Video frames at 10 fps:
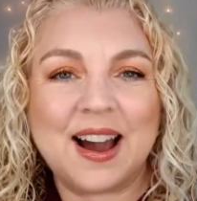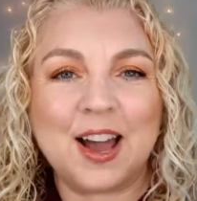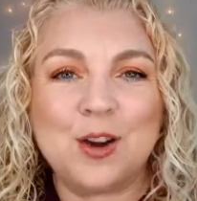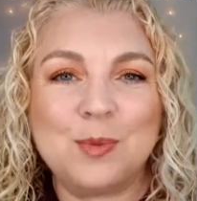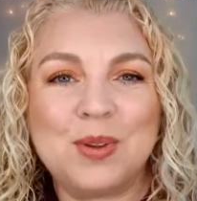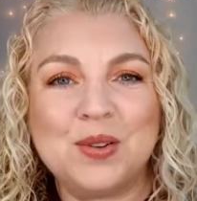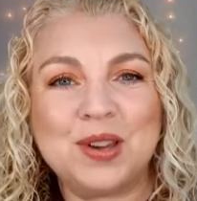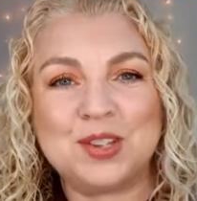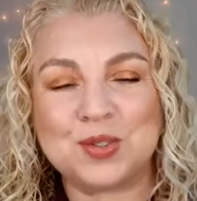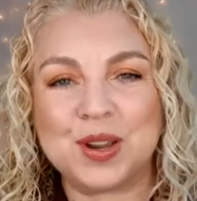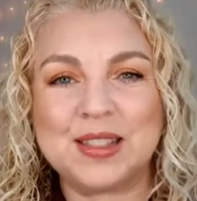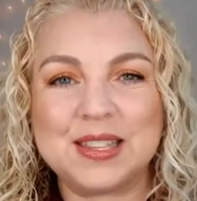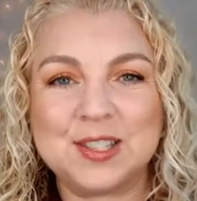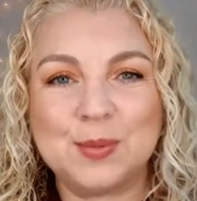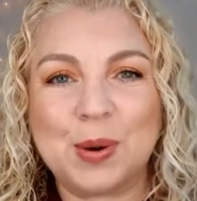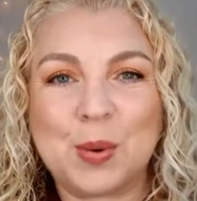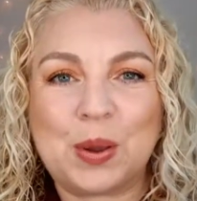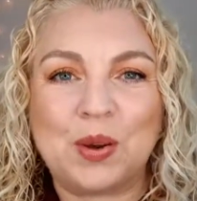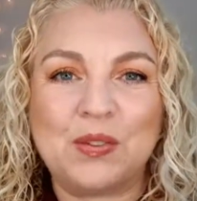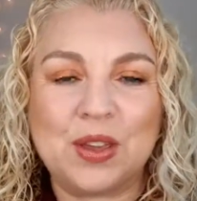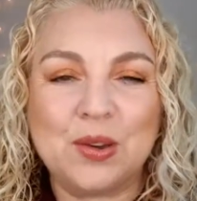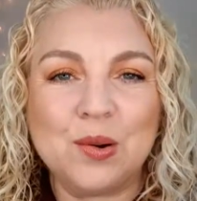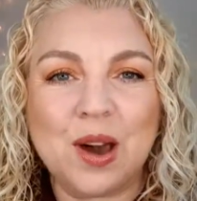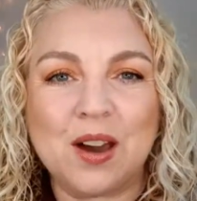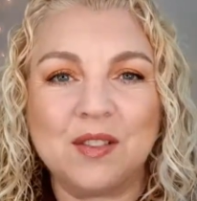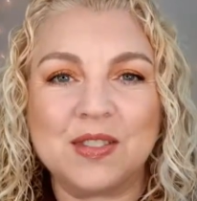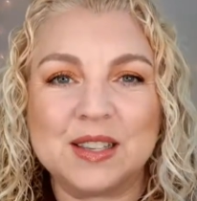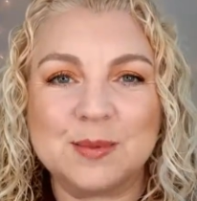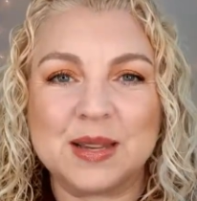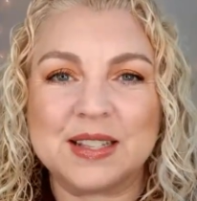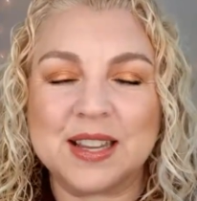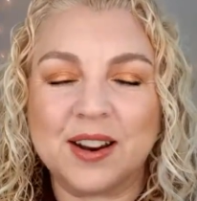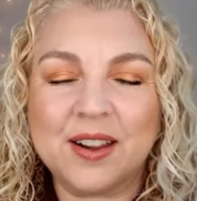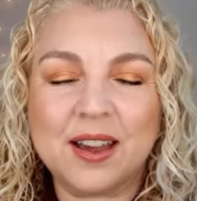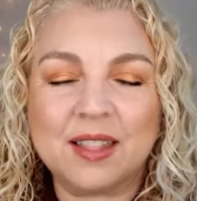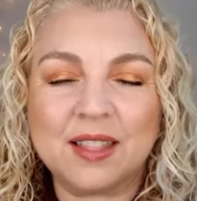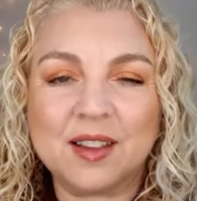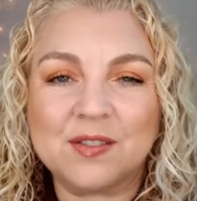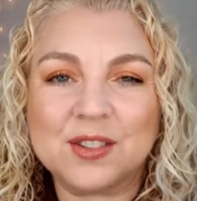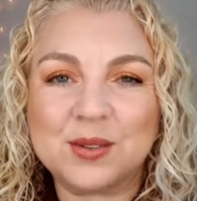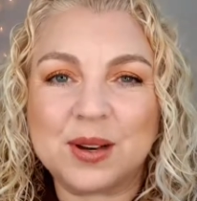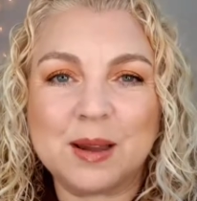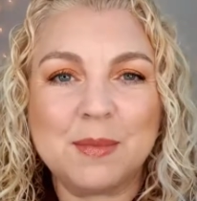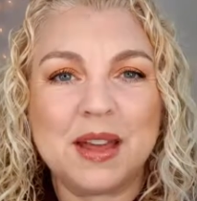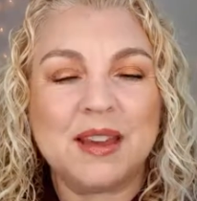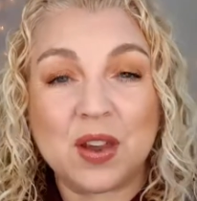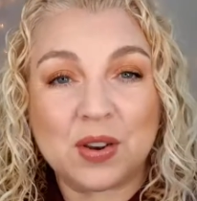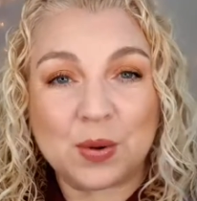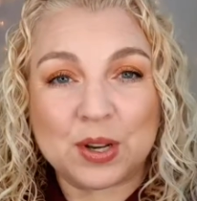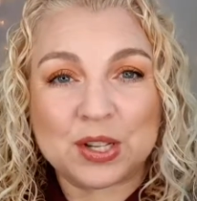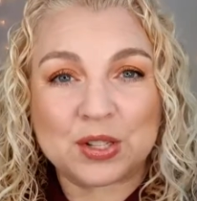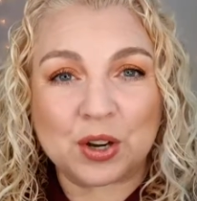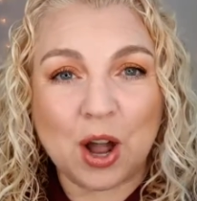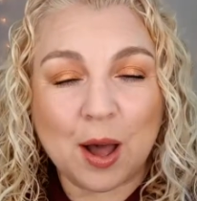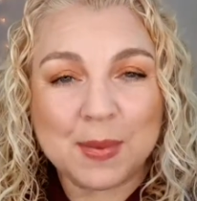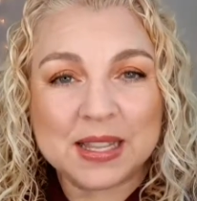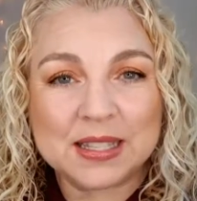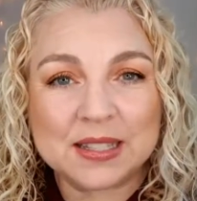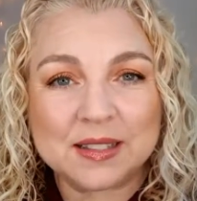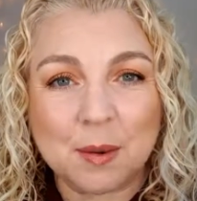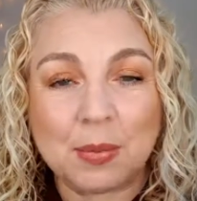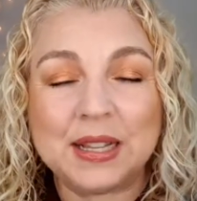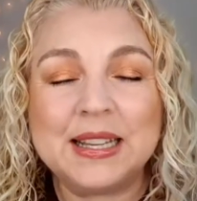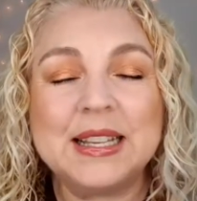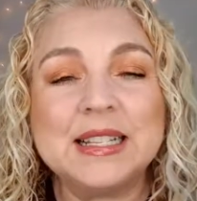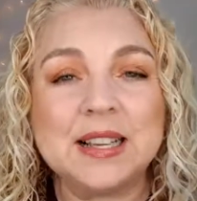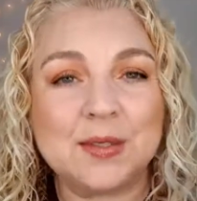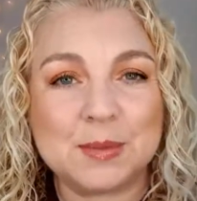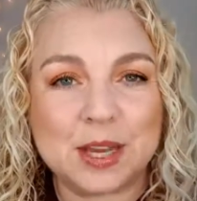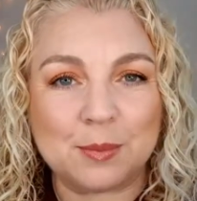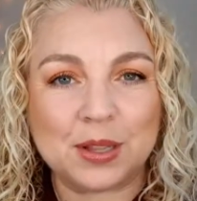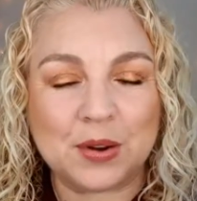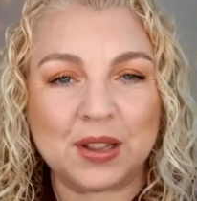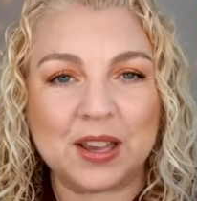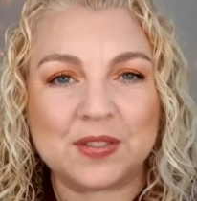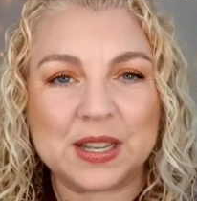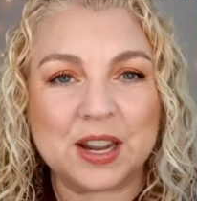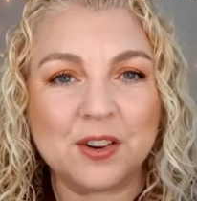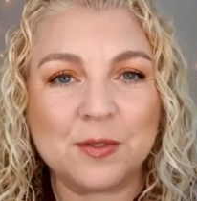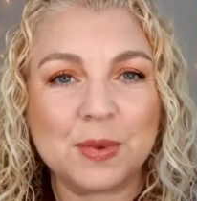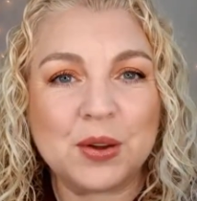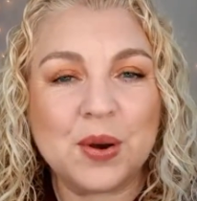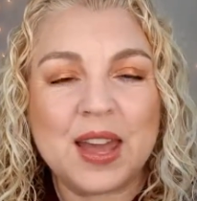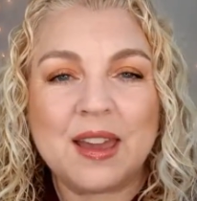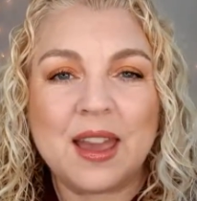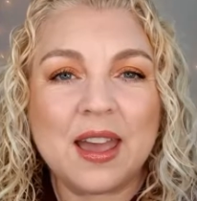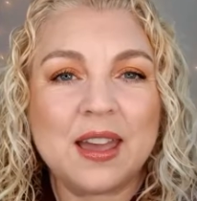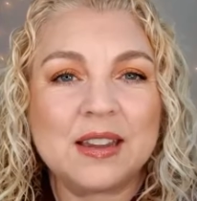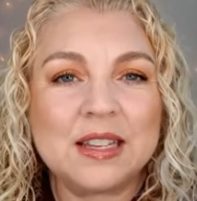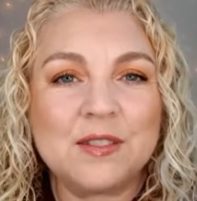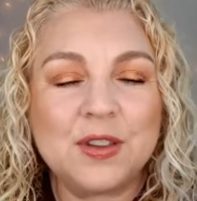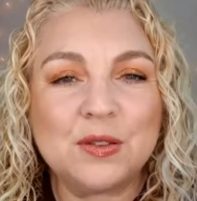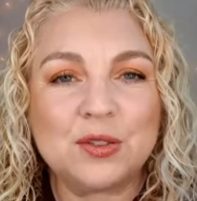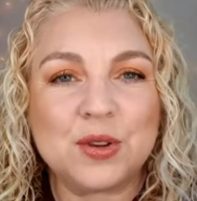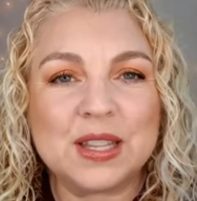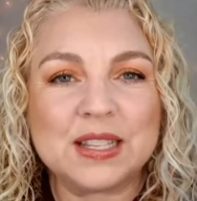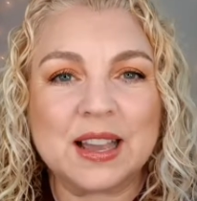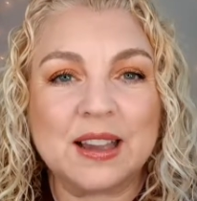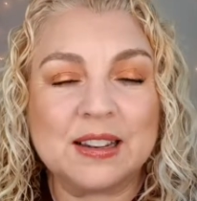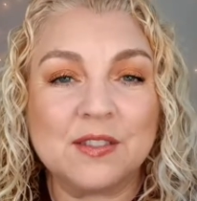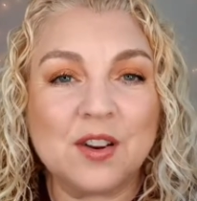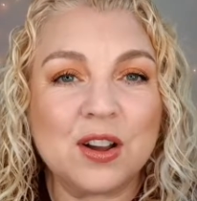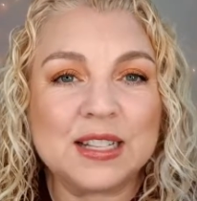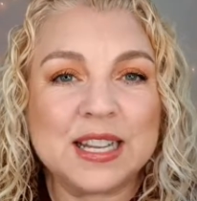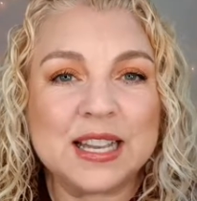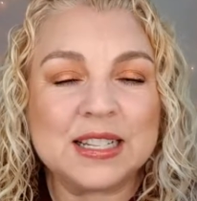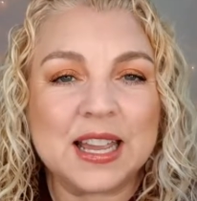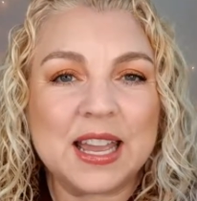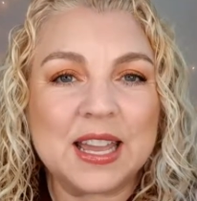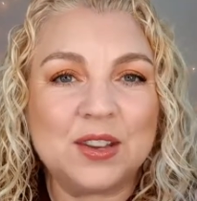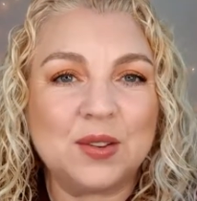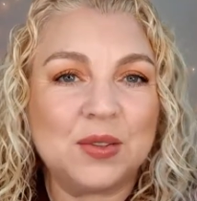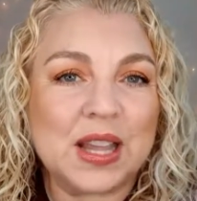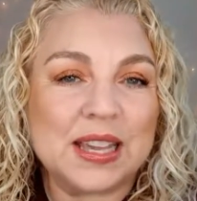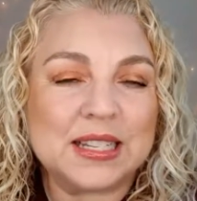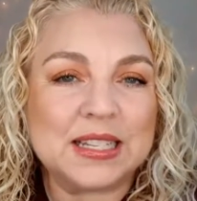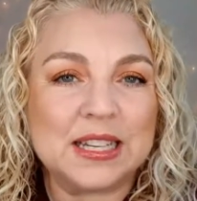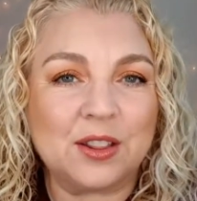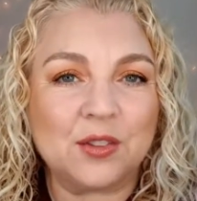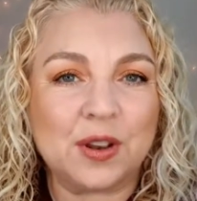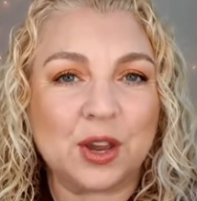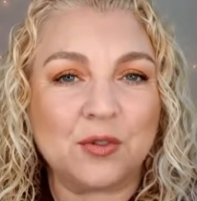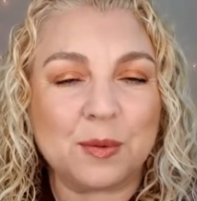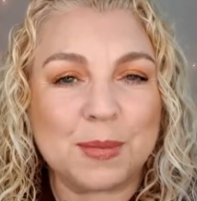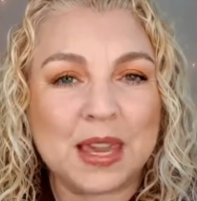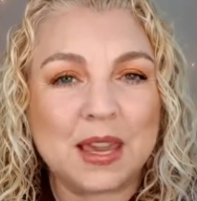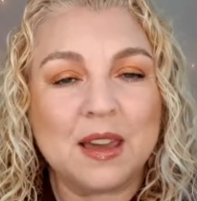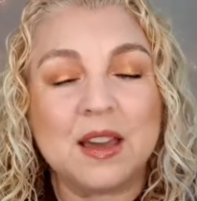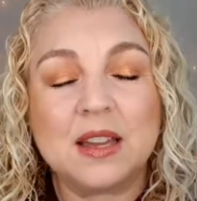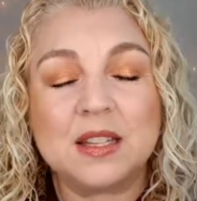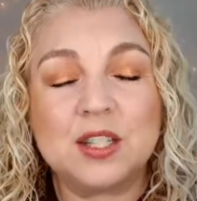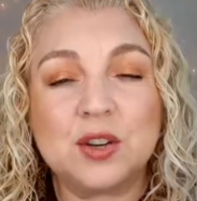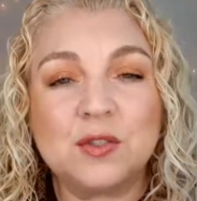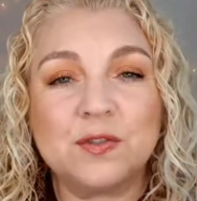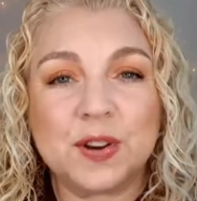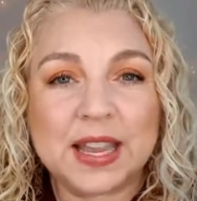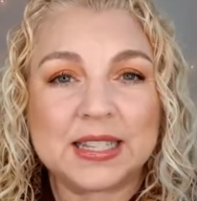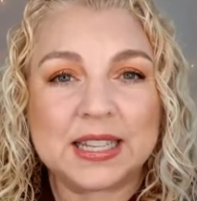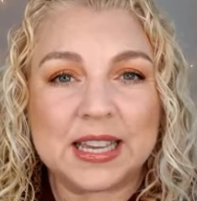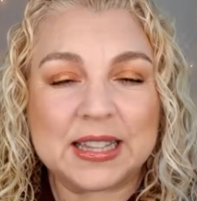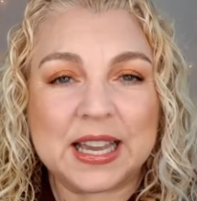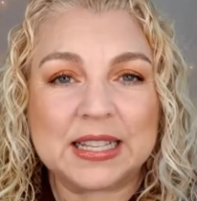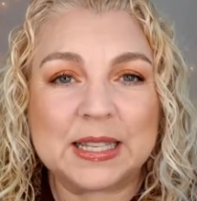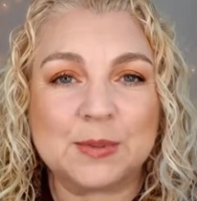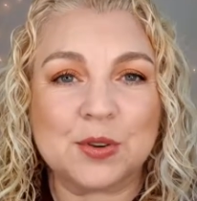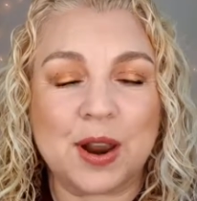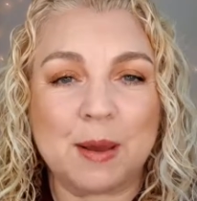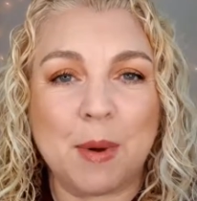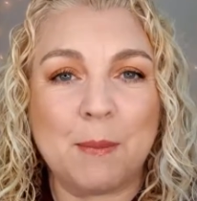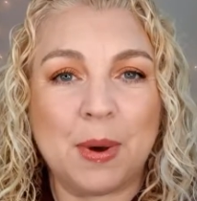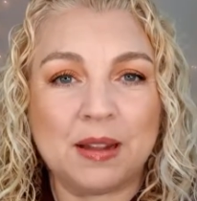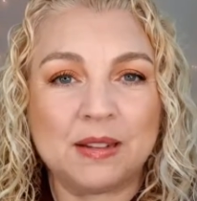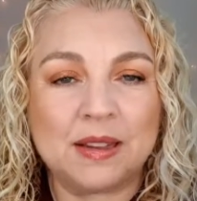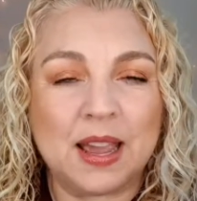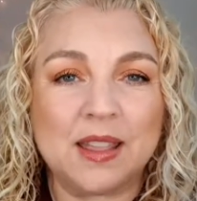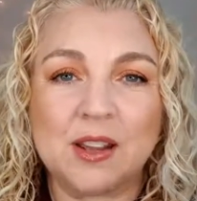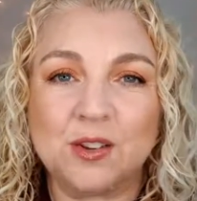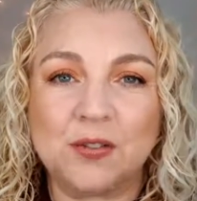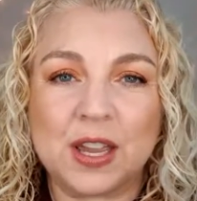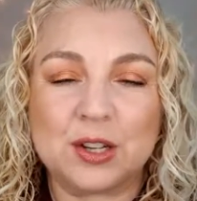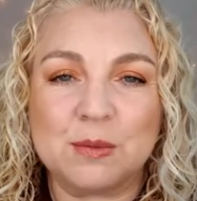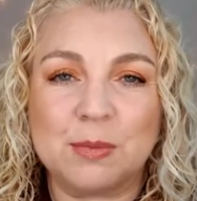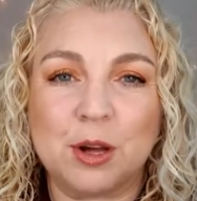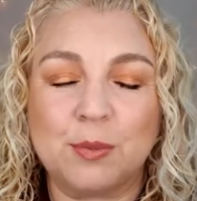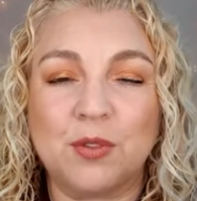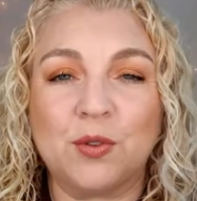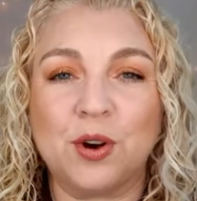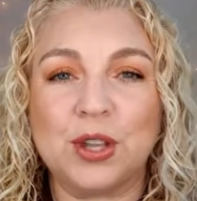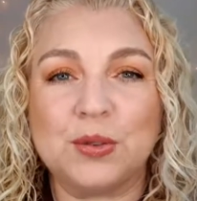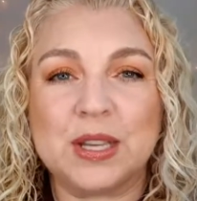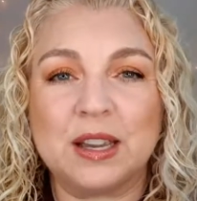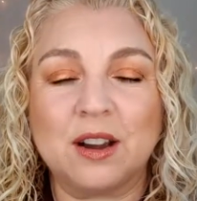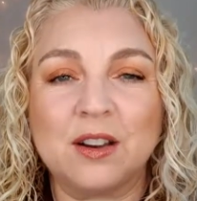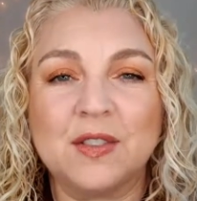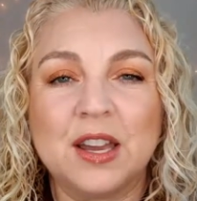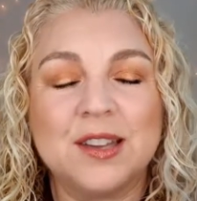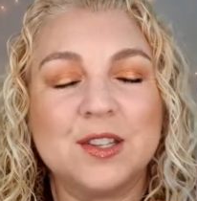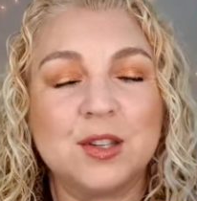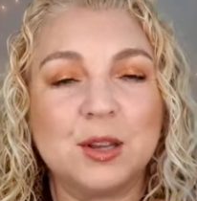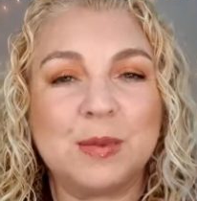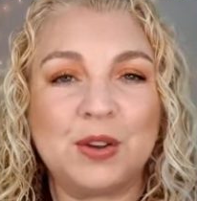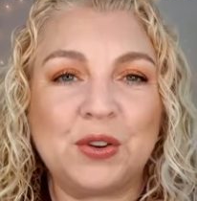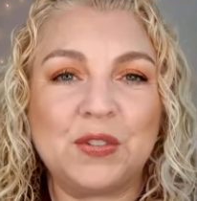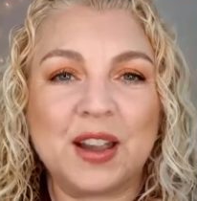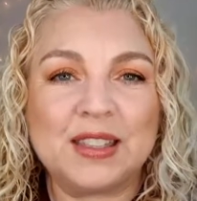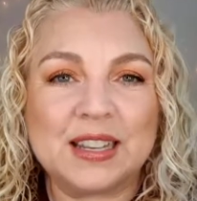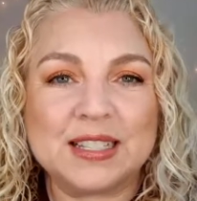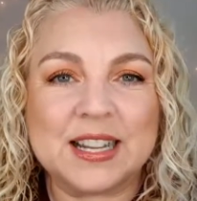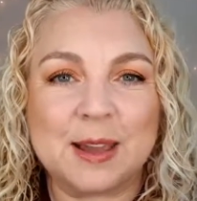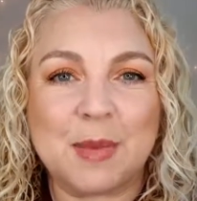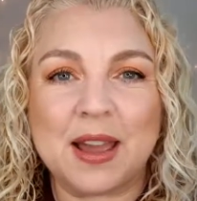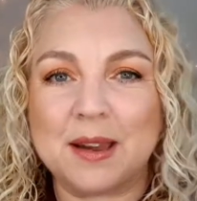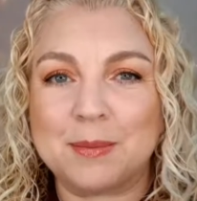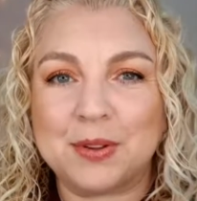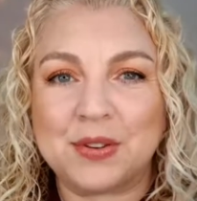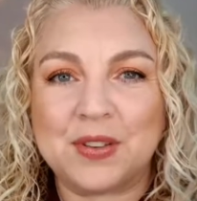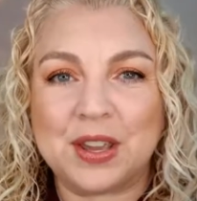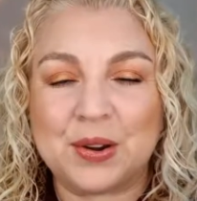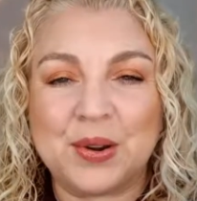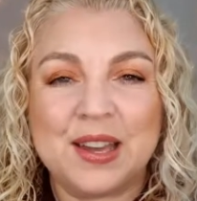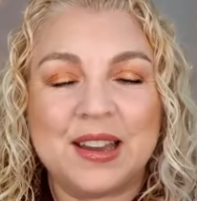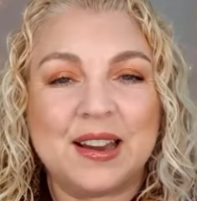I hope you enjoyed this super quick review of this mascara. I love doing them. If you have any questions or comments, please leave them down below. I'd love to hear from you. And if you enjoy this kind of content and you'd like to see another video from me, don't forget to hit that subscribe button and that notification bell before you take off so you can be notified the next time I upload a video.